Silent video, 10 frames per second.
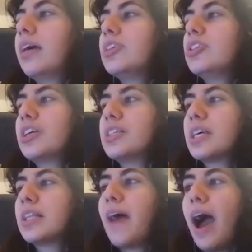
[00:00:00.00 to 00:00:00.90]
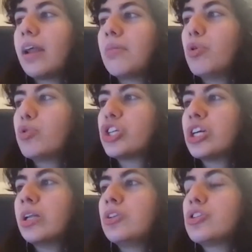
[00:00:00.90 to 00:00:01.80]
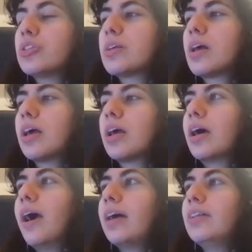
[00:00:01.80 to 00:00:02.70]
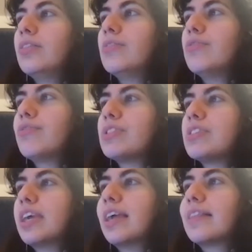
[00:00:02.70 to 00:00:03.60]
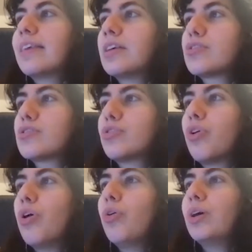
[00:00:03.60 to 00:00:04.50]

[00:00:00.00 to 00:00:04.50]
chasing that emotion and just kind of seeing things grow.